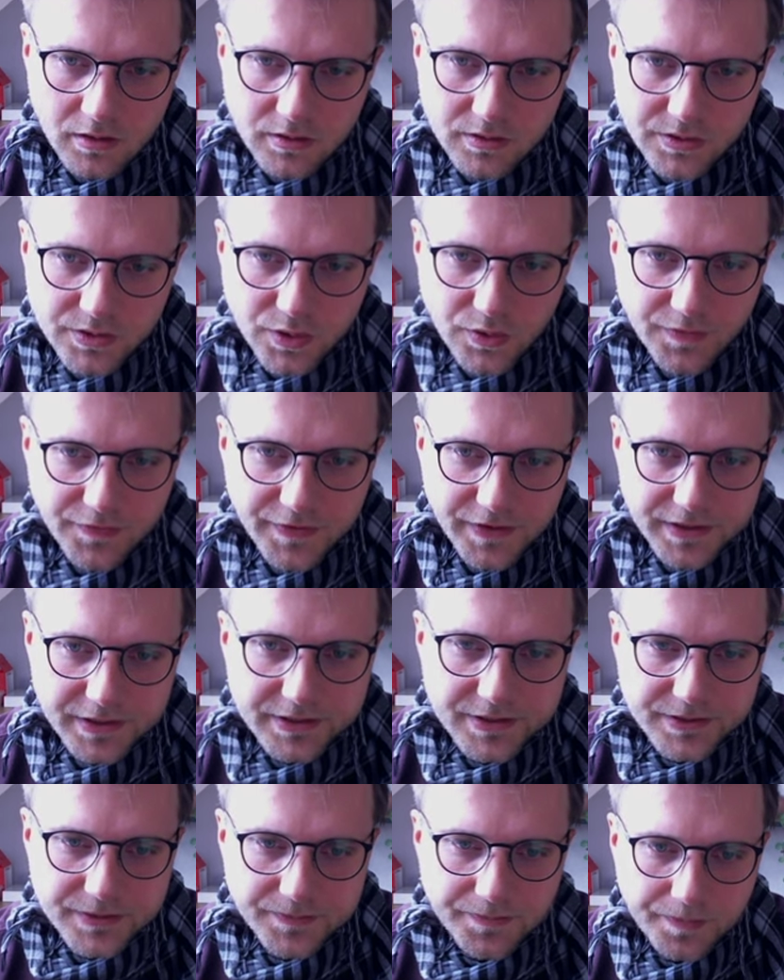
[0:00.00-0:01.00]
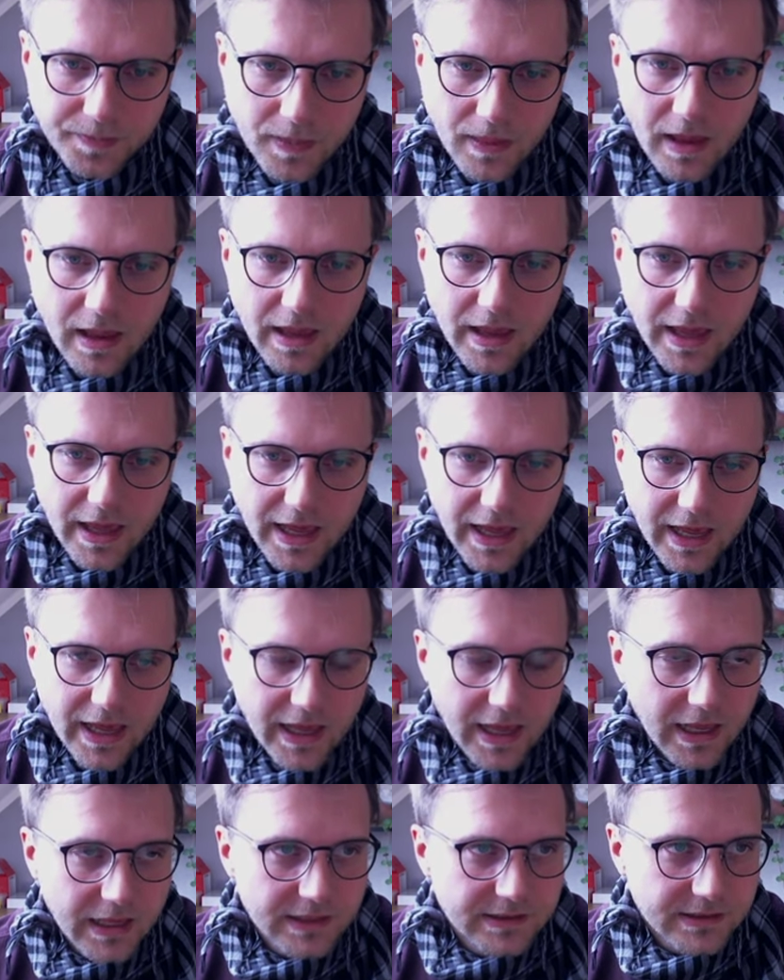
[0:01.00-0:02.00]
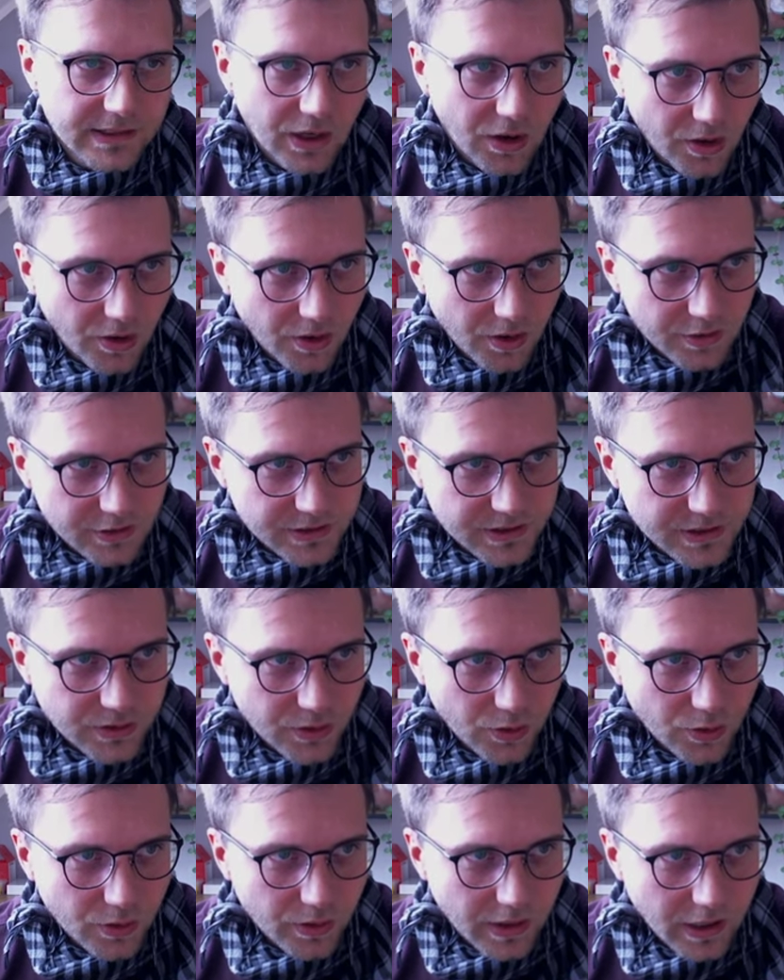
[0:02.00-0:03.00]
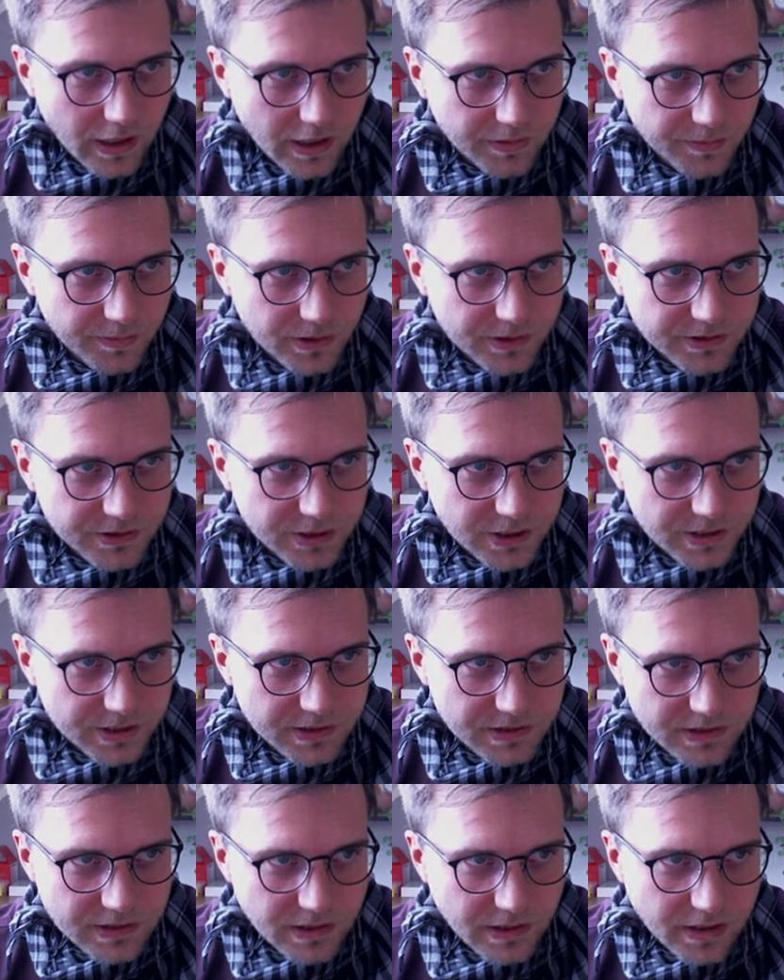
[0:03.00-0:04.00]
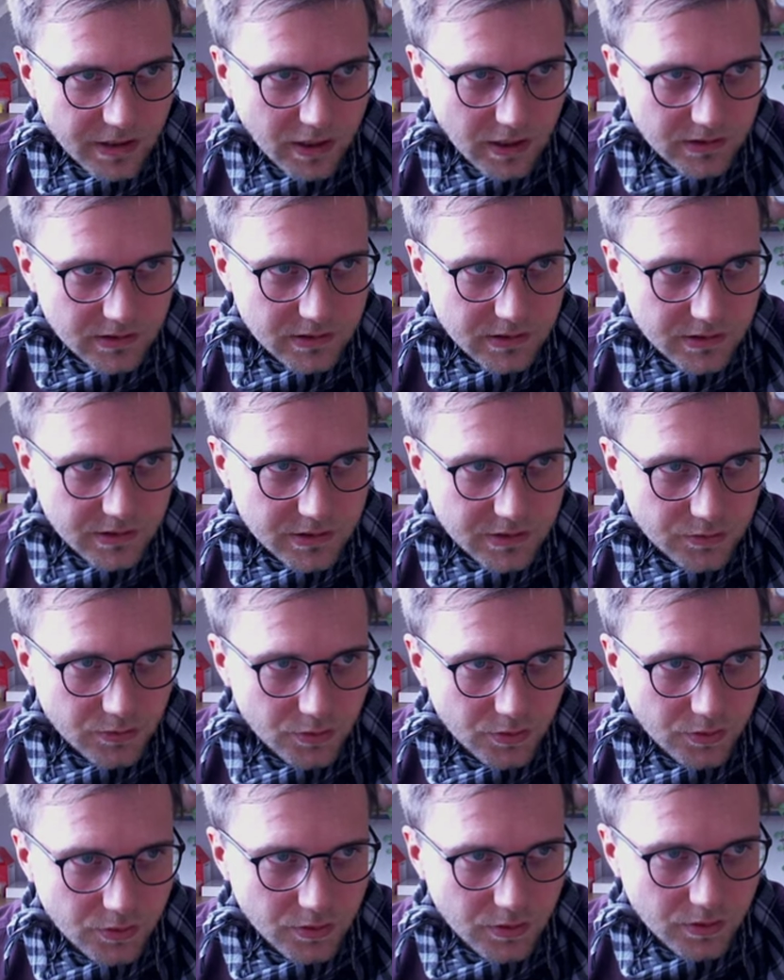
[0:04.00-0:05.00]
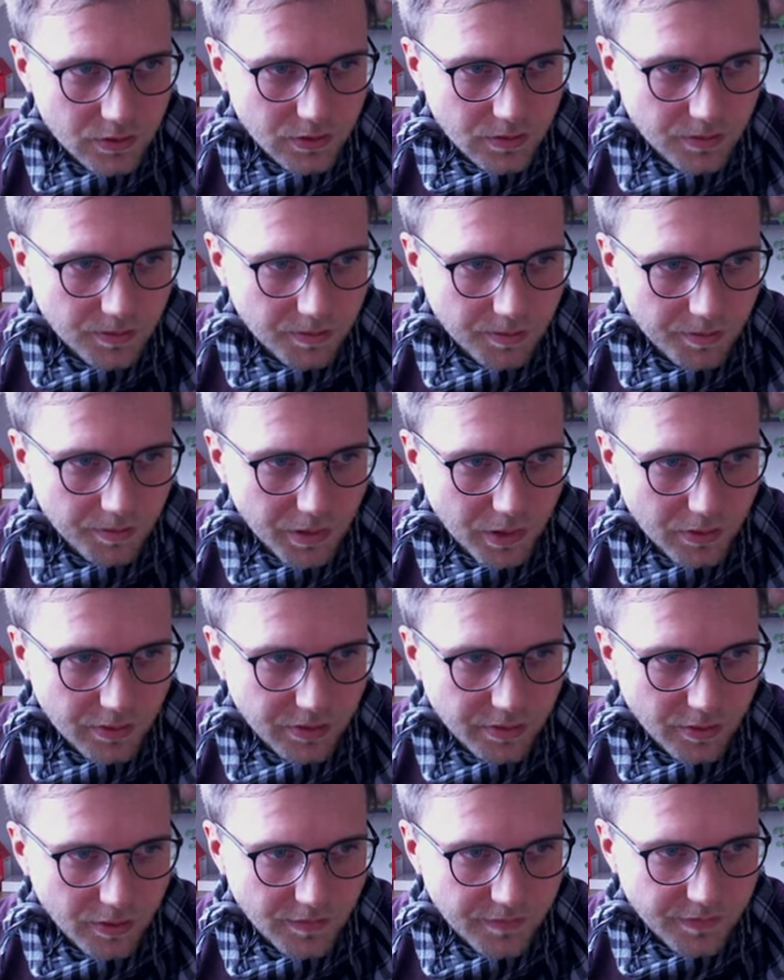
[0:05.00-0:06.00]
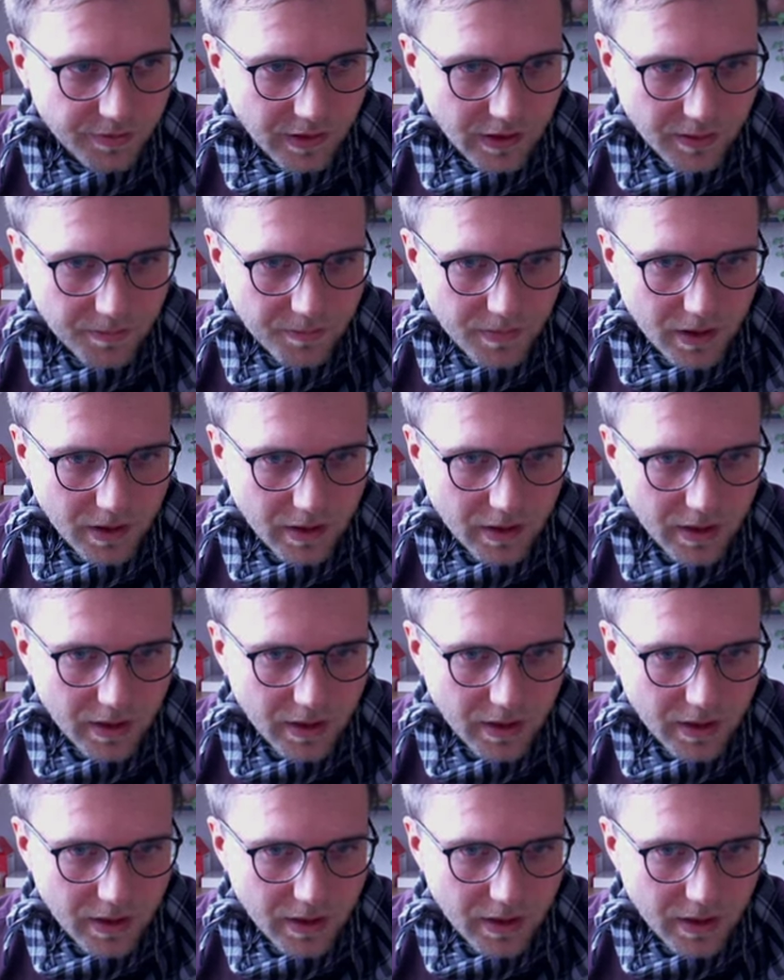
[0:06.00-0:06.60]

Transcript: surface, and also I will just cut through both of them